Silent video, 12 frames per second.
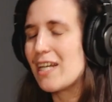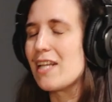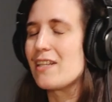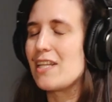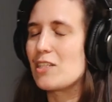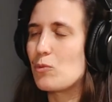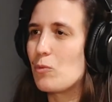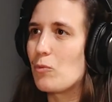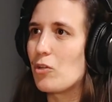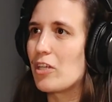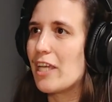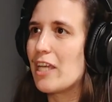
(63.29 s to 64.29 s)
And that's when we're
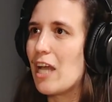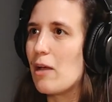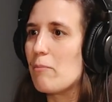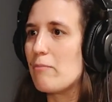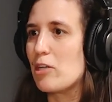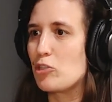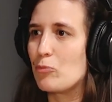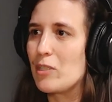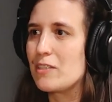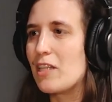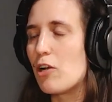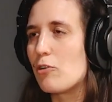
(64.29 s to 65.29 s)
looking at
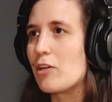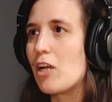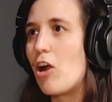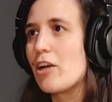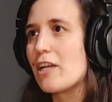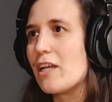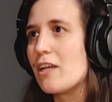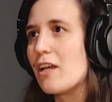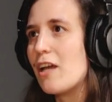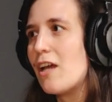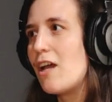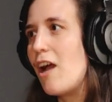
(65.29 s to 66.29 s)
measurements that are regarding
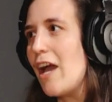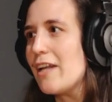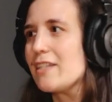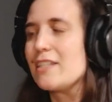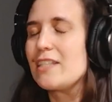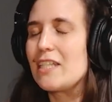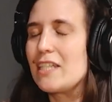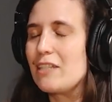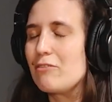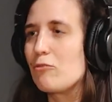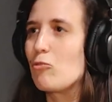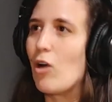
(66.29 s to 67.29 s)
and
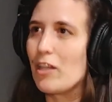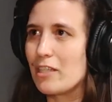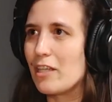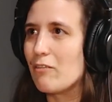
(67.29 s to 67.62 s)
indicative of quality